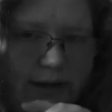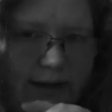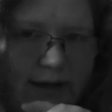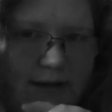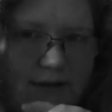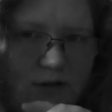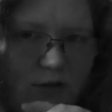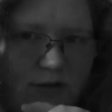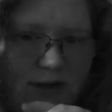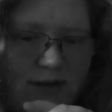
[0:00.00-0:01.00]
Yeah,
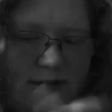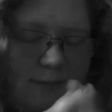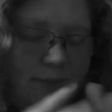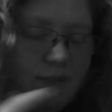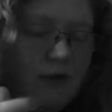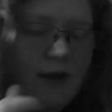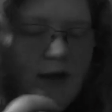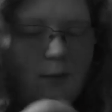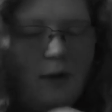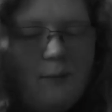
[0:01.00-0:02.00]
school sucks.
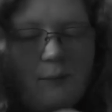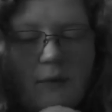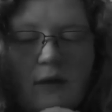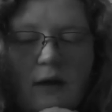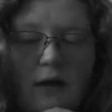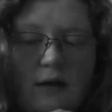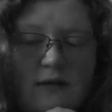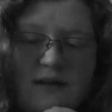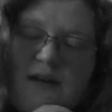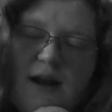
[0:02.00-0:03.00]
Anyway,
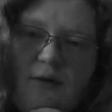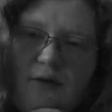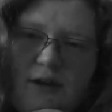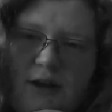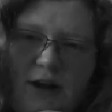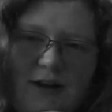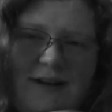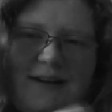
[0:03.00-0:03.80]
this is getting really long.